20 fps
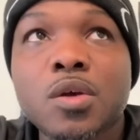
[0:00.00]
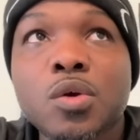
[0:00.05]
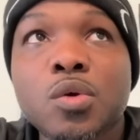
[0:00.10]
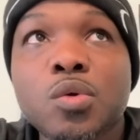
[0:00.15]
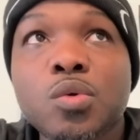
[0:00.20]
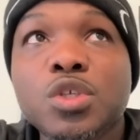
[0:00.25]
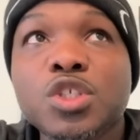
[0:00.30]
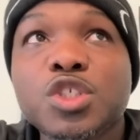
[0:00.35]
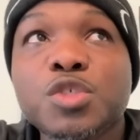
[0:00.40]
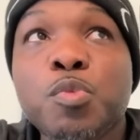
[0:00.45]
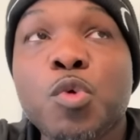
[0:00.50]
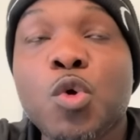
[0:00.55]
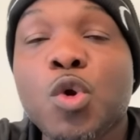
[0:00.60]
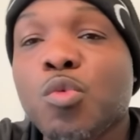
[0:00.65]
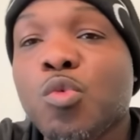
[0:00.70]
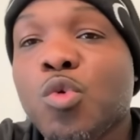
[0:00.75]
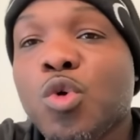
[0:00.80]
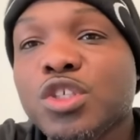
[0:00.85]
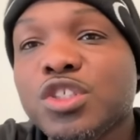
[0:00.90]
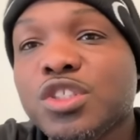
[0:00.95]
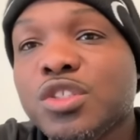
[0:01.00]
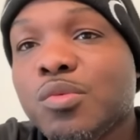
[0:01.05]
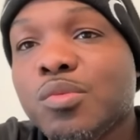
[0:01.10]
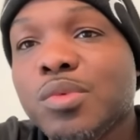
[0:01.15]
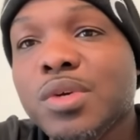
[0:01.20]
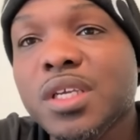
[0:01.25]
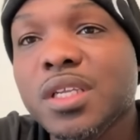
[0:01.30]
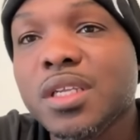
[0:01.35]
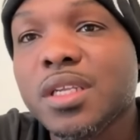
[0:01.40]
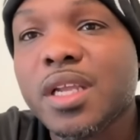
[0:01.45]
who the sport wants to
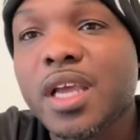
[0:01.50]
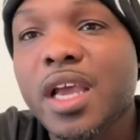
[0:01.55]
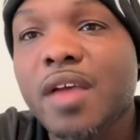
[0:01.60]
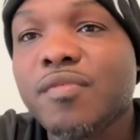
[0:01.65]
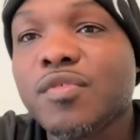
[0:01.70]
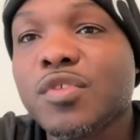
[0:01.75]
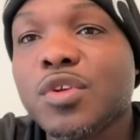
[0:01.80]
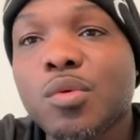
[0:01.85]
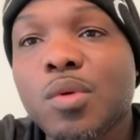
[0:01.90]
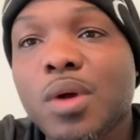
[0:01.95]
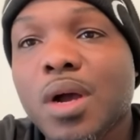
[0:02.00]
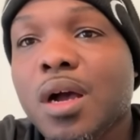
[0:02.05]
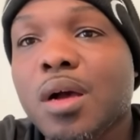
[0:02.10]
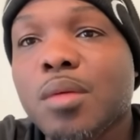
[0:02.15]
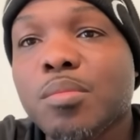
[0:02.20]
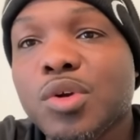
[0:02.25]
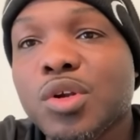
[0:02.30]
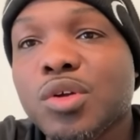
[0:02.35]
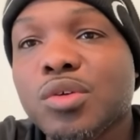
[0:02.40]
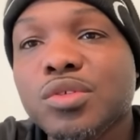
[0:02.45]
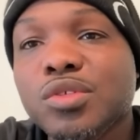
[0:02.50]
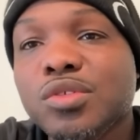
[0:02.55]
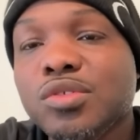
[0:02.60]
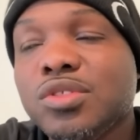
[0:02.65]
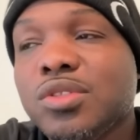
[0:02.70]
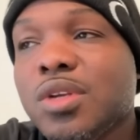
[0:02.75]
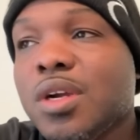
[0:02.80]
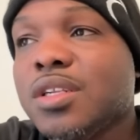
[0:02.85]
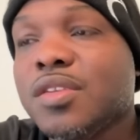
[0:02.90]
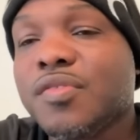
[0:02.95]
win after a while, bro. You
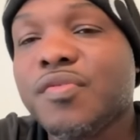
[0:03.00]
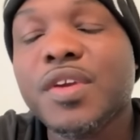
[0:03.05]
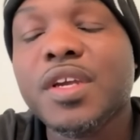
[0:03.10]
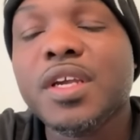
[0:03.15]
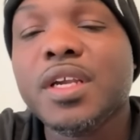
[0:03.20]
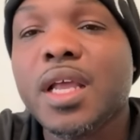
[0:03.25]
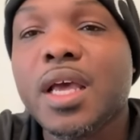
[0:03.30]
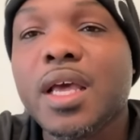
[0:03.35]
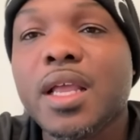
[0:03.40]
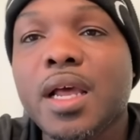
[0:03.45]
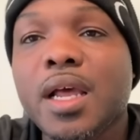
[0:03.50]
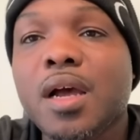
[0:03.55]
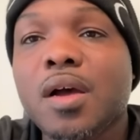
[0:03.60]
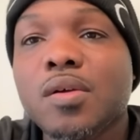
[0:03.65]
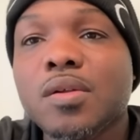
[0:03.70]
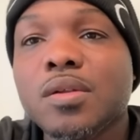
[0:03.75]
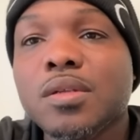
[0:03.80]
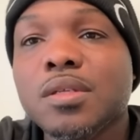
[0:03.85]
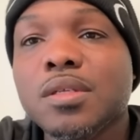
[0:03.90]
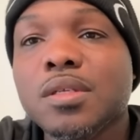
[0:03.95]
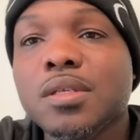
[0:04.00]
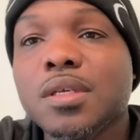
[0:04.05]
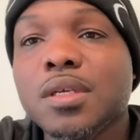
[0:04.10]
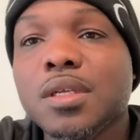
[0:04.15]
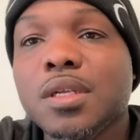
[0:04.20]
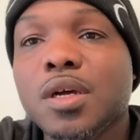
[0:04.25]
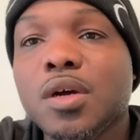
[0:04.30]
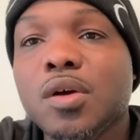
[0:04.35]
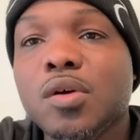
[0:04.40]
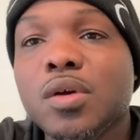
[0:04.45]
start to figure that out. You
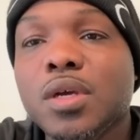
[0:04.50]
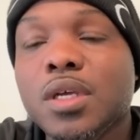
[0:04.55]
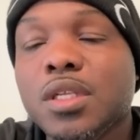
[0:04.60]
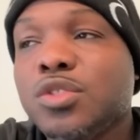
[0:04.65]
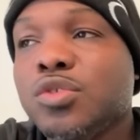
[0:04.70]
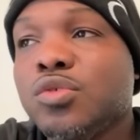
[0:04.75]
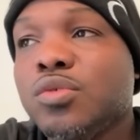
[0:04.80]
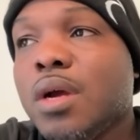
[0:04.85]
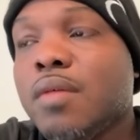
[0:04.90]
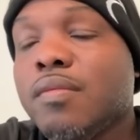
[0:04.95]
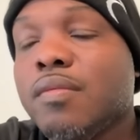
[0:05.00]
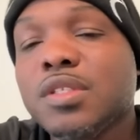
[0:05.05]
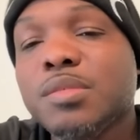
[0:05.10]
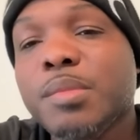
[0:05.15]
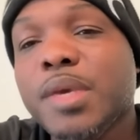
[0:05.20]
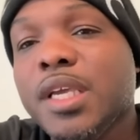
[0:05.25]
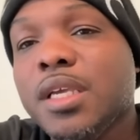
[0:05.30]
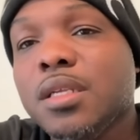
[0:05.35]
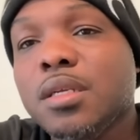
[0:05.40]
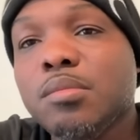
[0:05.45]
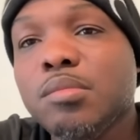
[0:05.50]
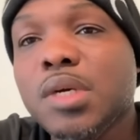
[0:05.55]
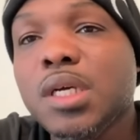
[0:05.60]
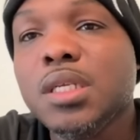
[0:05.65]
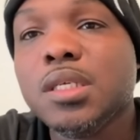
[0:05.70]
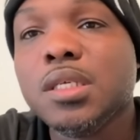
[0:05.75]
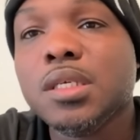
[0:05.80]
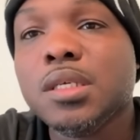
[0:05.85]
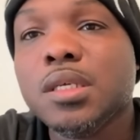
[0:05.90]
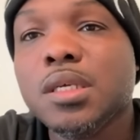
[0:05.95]
know, it's whoever's making the
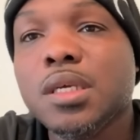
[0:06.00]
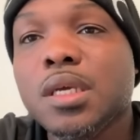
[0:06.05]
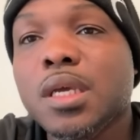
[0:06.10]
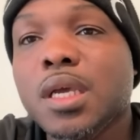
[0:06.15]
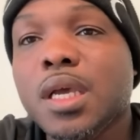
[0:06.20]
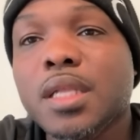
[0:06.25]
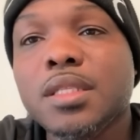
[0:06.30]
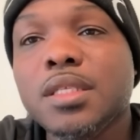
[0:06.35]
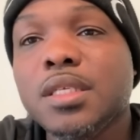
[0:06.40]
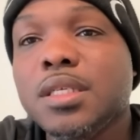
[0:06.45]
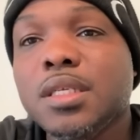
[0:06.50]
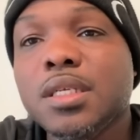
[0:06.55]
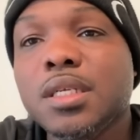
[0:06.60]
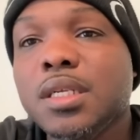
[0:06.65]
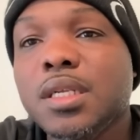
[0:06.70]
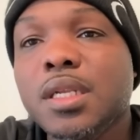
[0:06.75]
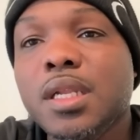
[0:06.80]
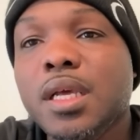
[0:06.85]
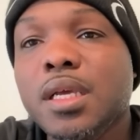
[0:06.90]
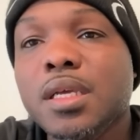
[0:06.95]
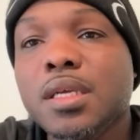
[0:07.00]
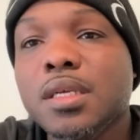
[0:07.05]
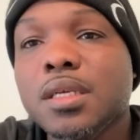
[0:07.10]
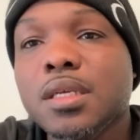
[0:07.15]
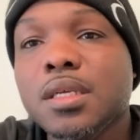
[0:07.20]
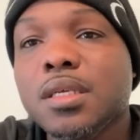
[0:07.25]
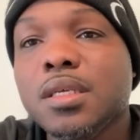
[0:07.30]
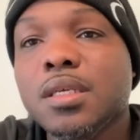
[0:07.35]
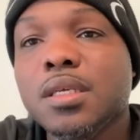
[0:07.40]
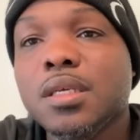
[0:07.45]
money at the end of the day.
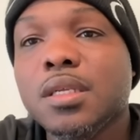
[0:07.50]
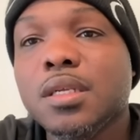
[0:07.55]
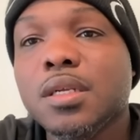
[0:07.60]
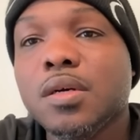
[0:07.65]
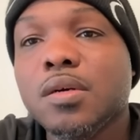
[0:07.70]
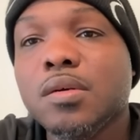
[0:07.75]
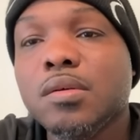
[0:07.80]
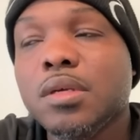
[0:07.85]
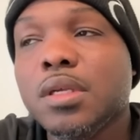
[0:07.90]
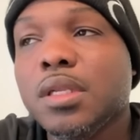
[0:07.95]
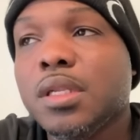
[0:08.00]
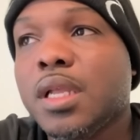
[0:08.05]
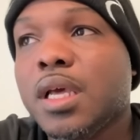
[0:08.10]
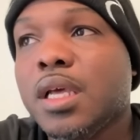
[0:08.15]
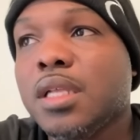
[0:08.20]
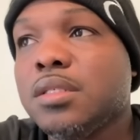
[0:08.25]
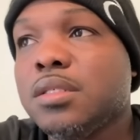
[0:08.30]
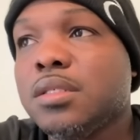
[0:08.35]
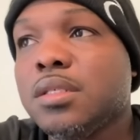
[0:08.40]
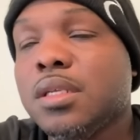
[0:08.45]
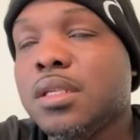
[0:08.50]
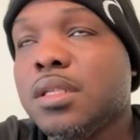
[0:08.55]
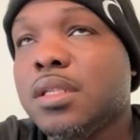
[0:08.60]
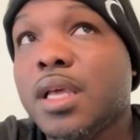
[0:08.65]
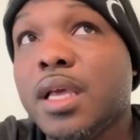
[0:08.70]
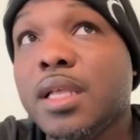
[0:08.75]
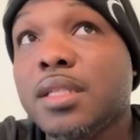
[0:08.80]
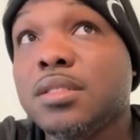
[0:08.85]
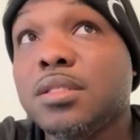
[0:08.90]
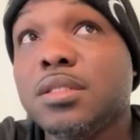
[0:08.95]
You know, and
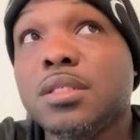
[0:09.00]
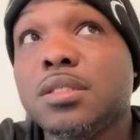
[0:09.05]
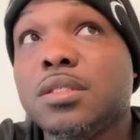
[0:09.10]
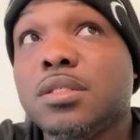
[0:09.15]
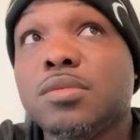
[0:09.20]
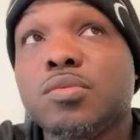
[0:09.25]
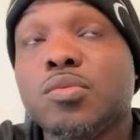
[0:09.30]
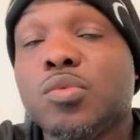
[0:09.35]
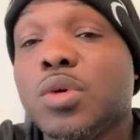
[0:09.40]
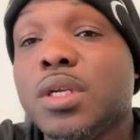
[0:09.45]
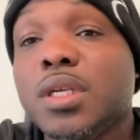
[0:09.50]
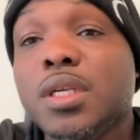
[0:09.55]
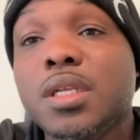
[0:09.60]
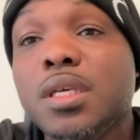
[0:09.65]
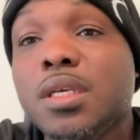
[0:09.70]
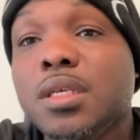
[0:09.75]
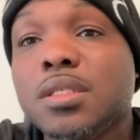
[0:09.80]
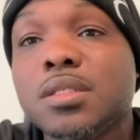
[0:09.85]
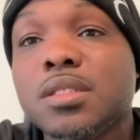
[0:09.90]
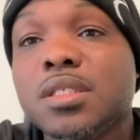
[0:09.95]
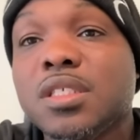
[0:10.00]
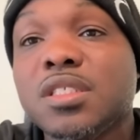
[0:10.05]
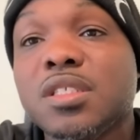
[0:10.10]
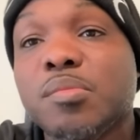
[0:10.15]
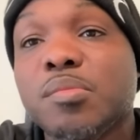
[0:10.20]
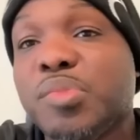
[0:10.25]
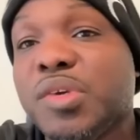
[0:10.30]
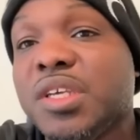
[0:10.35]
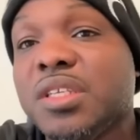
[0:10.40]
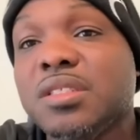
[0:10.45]
that's just what it is. It's a
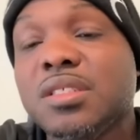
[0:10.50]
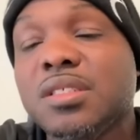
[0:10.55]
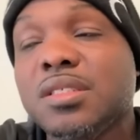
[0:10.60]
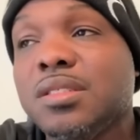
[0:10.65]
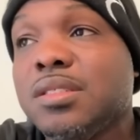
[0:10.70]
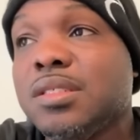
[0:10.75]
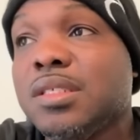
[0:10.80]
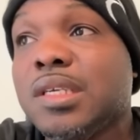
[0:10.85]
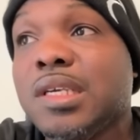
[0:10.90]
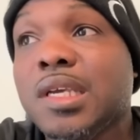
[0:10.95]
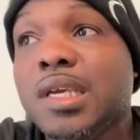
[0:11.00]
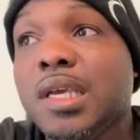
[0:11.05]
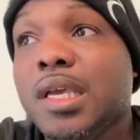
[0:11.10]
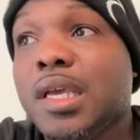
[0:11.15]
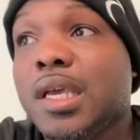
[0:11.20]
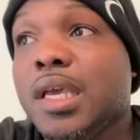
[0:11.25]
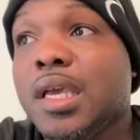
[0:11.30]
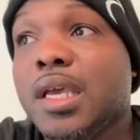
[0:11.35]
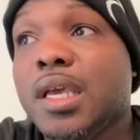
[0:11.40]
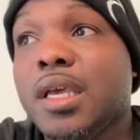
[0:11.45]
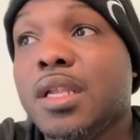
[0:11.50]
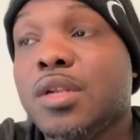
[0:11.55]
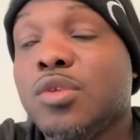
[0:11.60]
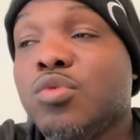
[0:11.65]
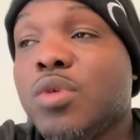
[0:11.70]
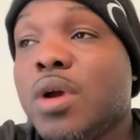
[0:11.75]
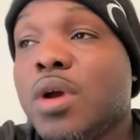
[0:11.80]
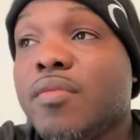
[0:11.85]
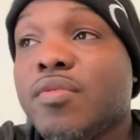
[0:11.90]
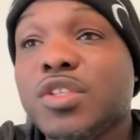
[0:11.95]
business, and
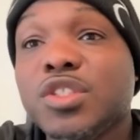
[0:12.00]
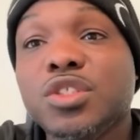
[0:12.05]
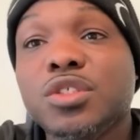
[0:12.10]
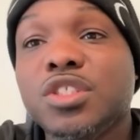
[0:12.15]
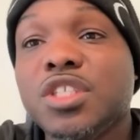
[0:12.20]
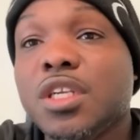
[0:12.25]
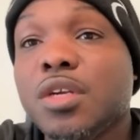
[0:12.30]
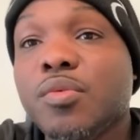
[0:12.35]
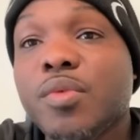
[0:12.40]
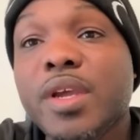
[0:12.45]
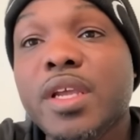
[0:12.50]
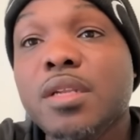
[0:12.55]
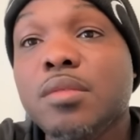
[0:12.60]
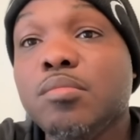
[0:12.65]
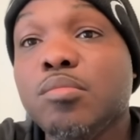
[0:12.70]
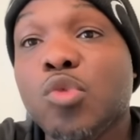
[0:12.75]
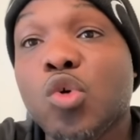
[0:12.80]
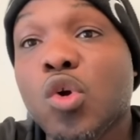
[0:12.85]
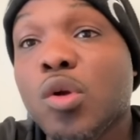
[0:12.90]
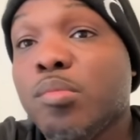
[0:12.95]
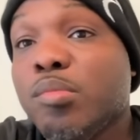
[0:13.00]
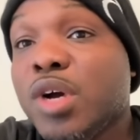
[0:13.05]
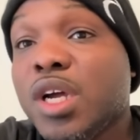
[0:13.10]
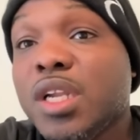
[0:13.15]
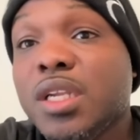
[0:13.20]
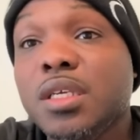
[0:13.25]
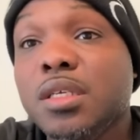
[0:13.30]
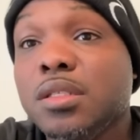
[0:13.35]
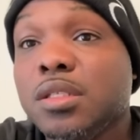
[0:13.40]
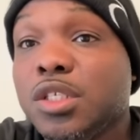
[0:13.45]
whoever's generating more
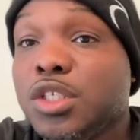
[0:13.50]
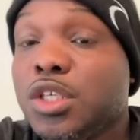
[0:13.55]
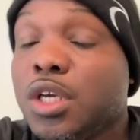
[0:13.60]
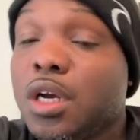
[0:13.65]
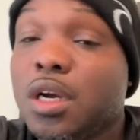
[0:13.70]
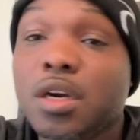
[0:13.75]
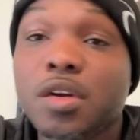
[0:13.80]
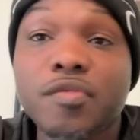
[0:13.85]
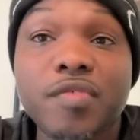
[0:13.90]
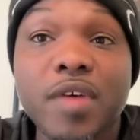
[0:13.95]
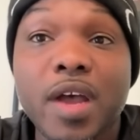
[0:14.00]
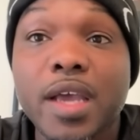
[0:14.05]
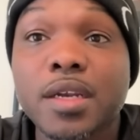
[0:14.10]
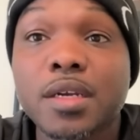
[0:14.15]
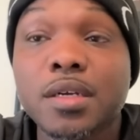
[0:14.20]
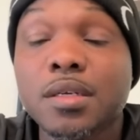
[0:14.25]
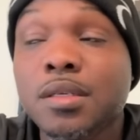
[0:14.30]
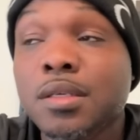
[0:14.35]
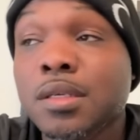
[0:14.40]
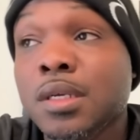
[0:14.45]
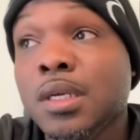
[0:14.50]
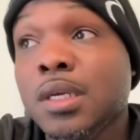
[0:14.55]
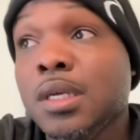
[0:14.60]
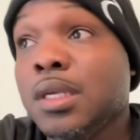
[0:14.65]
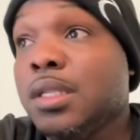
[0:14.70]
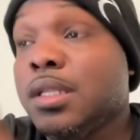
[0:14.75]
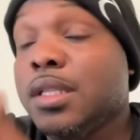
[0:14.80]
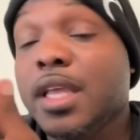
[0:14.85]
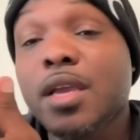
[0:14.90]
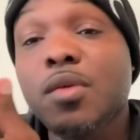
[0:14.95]
money, the younger fighter,
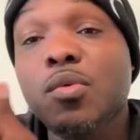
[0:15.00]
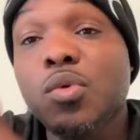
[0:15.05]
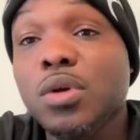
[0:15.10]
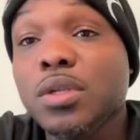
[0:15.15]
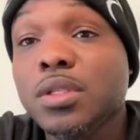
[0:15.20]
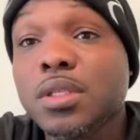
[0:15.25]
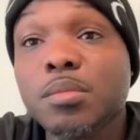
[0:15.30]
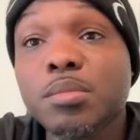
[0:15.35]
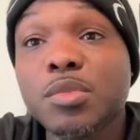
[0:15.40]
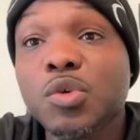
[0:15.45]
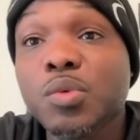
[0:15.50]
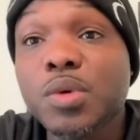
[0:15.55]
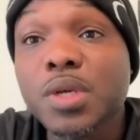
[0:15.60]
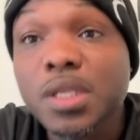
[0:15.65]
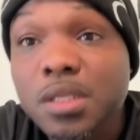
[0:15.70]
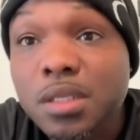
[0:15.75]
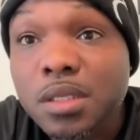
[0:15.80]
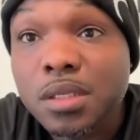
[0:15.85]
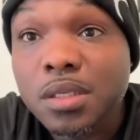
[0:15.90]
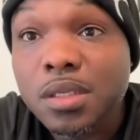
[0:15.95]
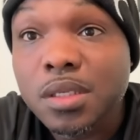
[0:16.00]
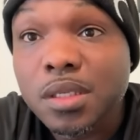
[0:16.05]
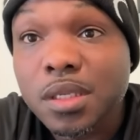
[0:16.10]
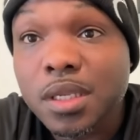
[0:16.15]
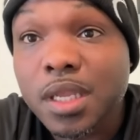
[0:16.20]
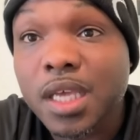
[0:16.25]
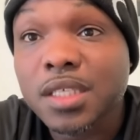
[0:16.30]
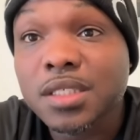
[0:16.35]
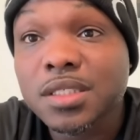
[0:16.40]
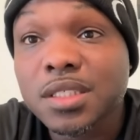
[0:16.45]
they want them to win.
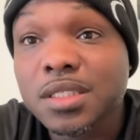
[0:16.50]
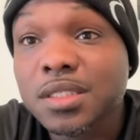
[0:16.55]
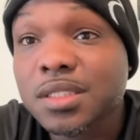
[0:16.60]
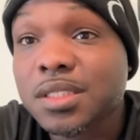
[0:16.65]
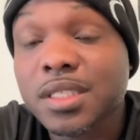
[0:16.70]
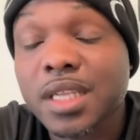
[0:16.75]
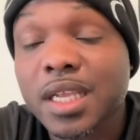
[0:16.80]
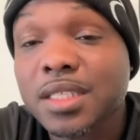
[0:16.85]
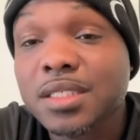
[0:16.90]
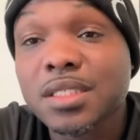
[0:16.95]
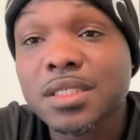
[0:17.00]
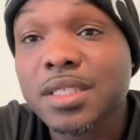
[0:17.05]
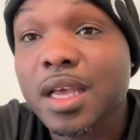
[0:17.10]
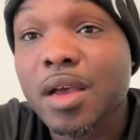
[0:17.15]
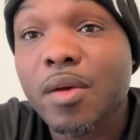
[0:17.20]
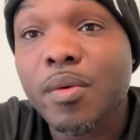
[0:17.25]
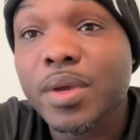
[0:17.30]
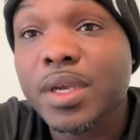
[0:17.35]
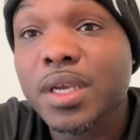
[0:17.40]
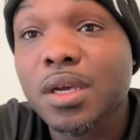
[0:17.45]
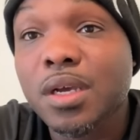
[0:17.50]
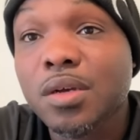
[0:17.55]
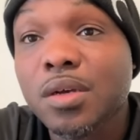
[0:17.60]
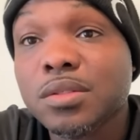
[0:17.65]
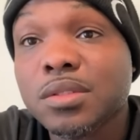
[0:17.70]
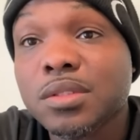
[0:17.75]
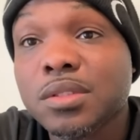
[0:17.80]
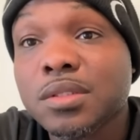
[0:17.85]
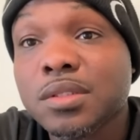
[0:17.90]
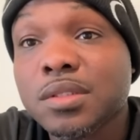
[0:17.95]
That's just how it goes.